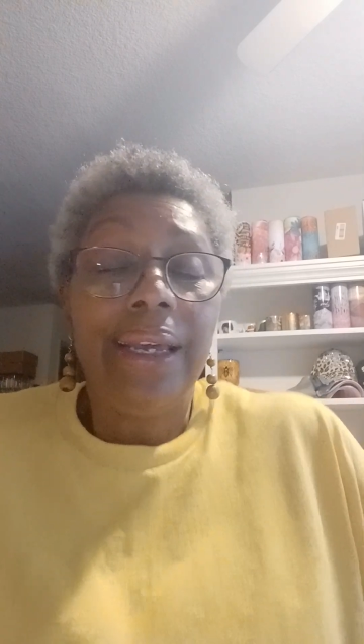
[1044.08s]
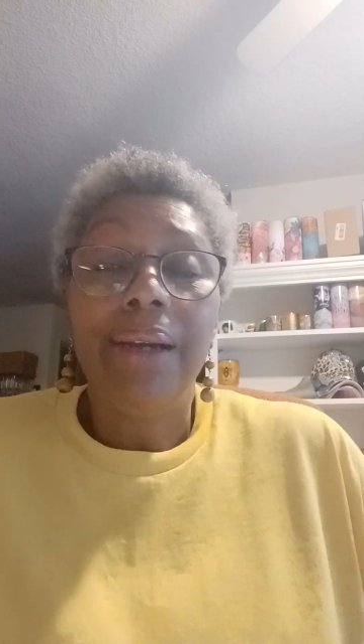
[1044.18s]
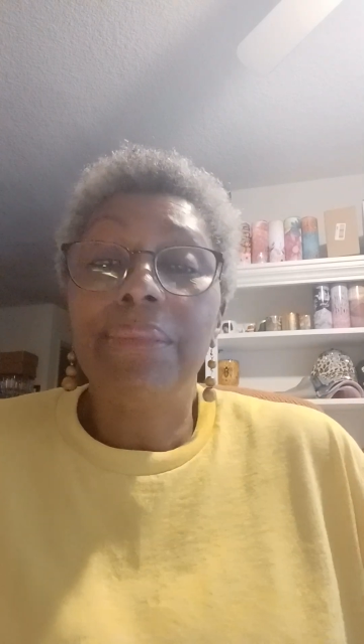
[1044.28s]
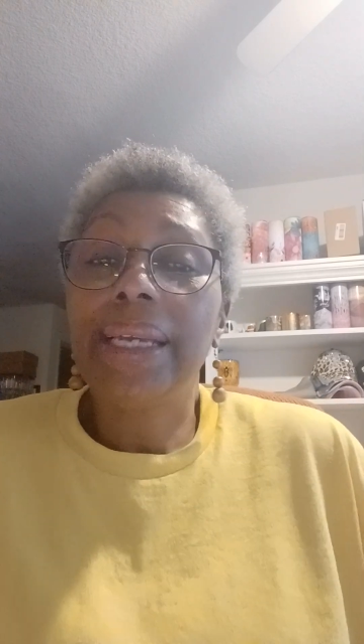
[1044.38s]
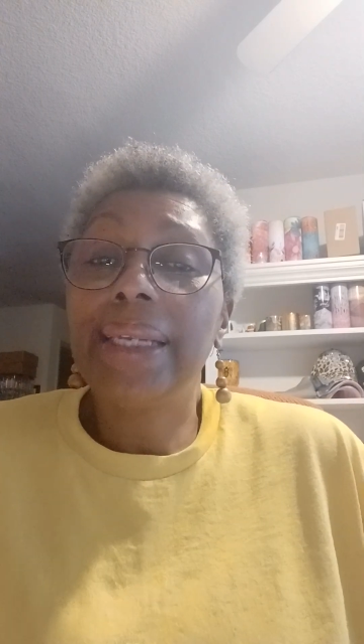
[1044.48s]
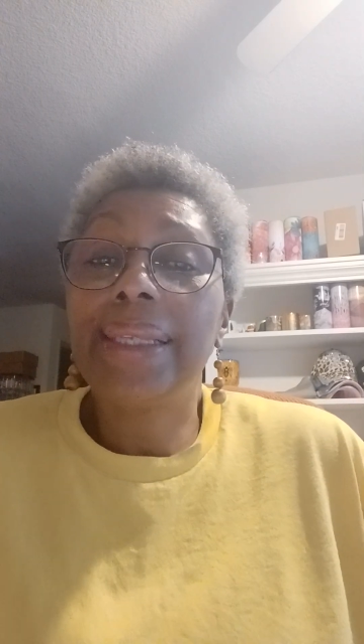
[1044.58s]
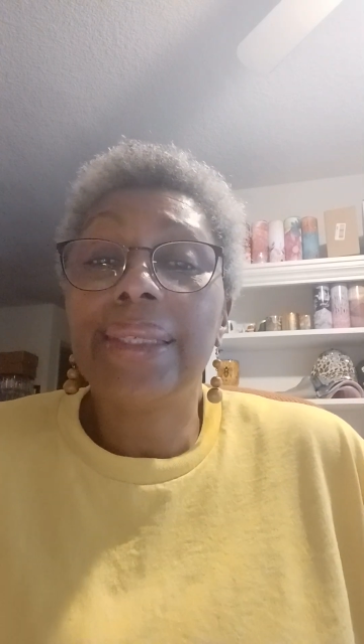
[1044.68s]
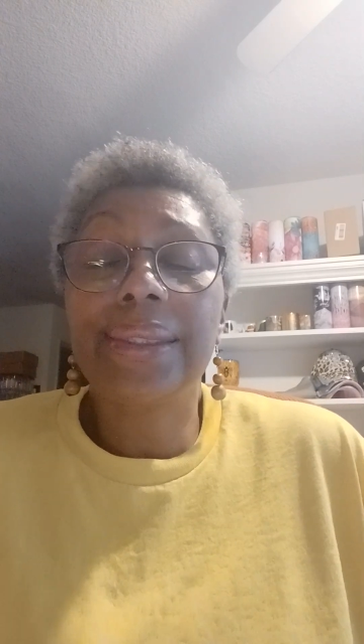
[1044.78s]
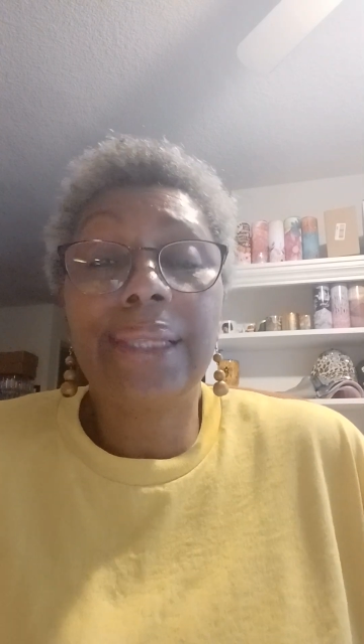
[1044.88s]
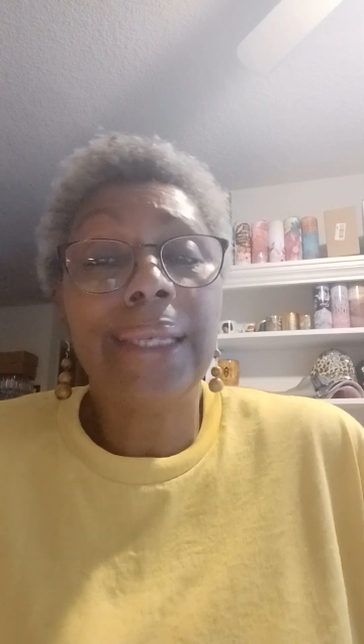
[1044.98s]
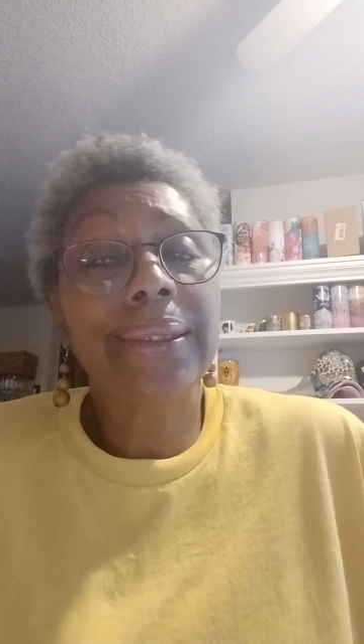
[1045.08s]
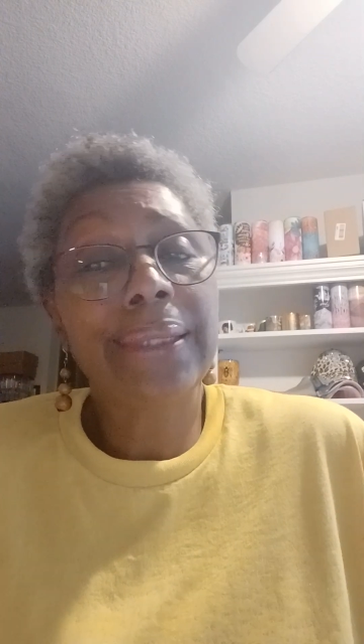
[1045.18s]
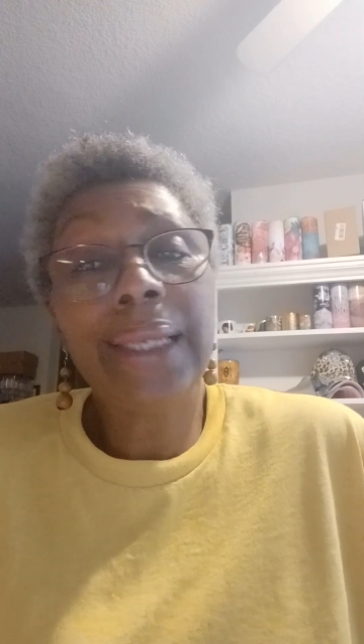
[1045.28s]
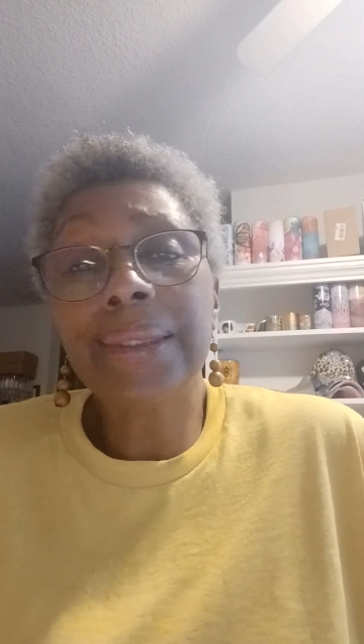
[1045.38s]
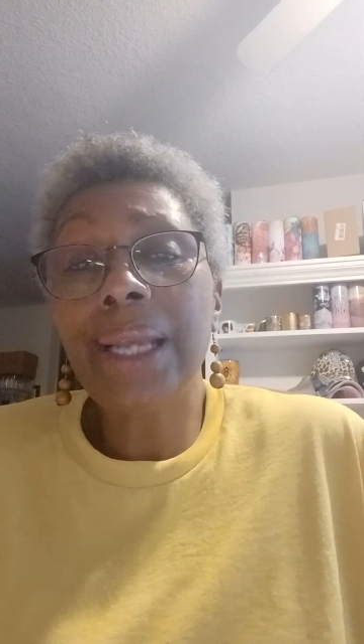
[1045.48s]
I'm like, that's that's
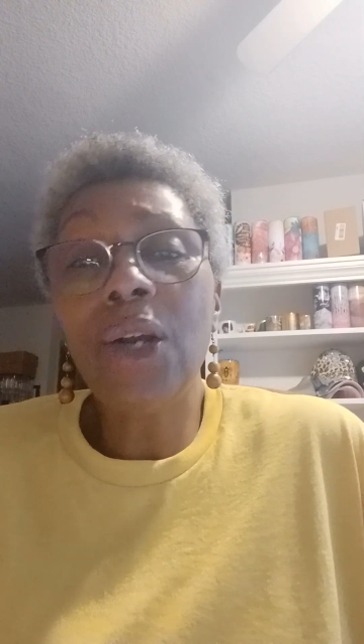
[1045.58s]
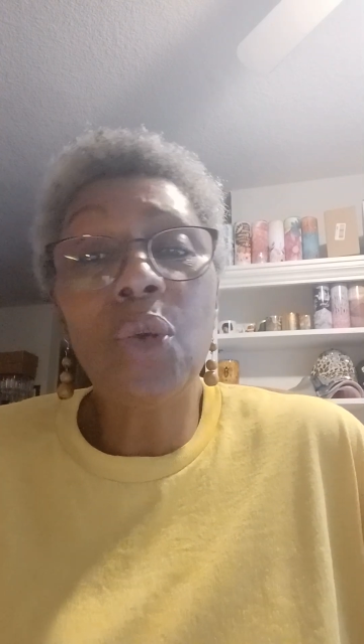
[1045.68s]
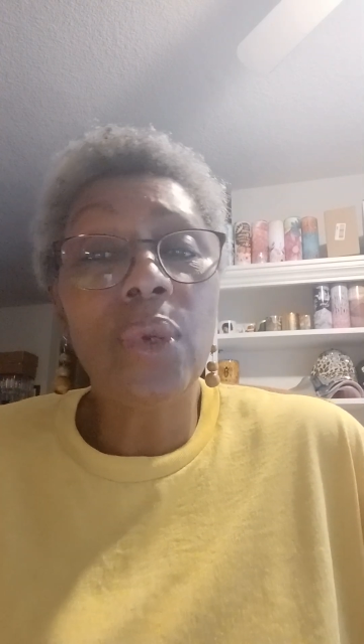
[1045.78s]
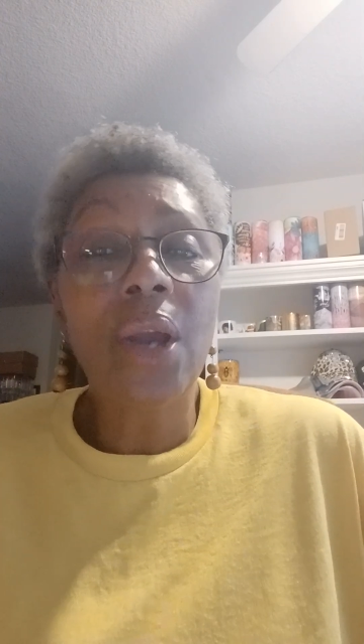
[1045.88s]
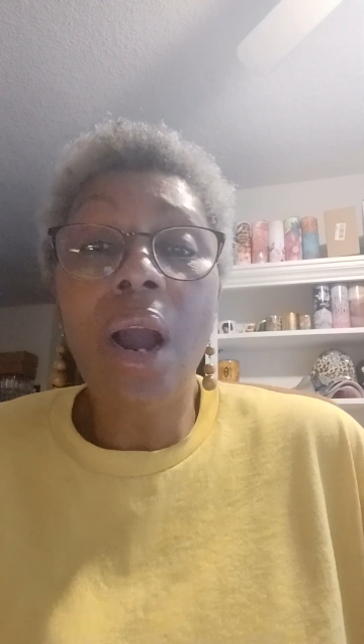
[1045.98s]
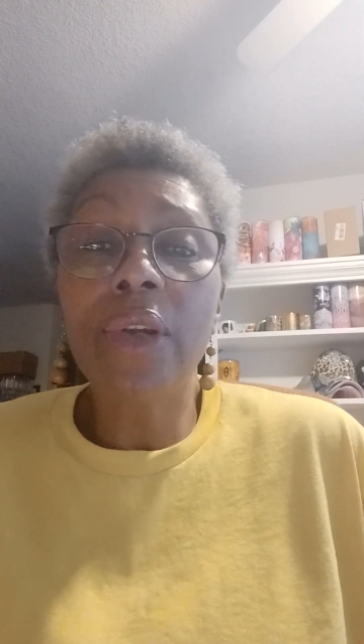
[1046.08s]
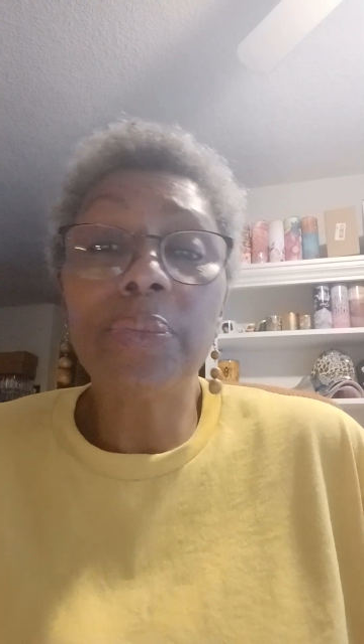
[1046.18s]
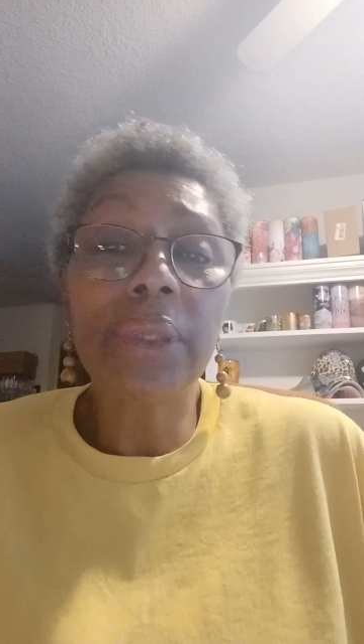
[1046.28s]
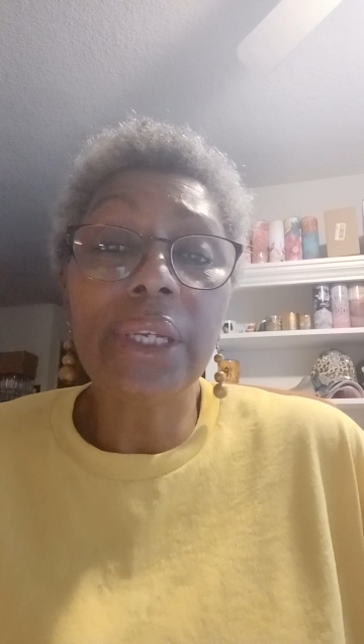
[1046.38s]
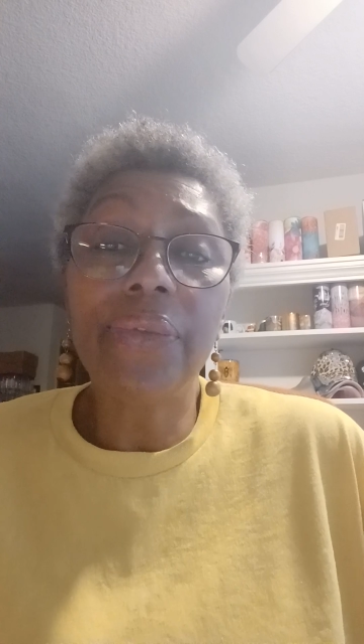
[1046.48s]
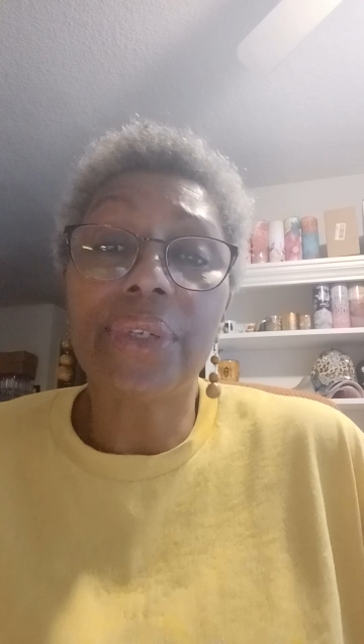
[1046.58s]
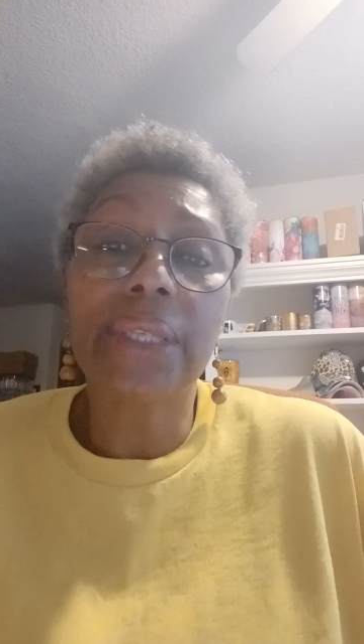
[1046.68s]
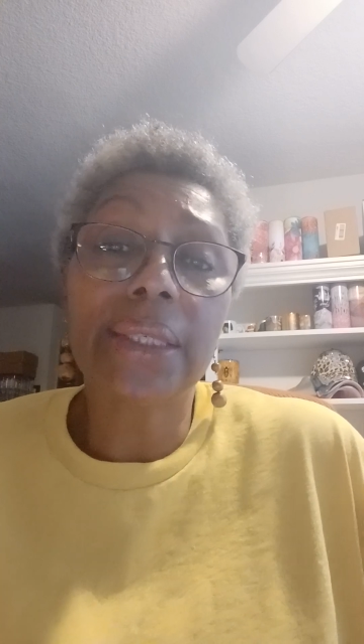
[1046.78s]
that's not who we are as believers.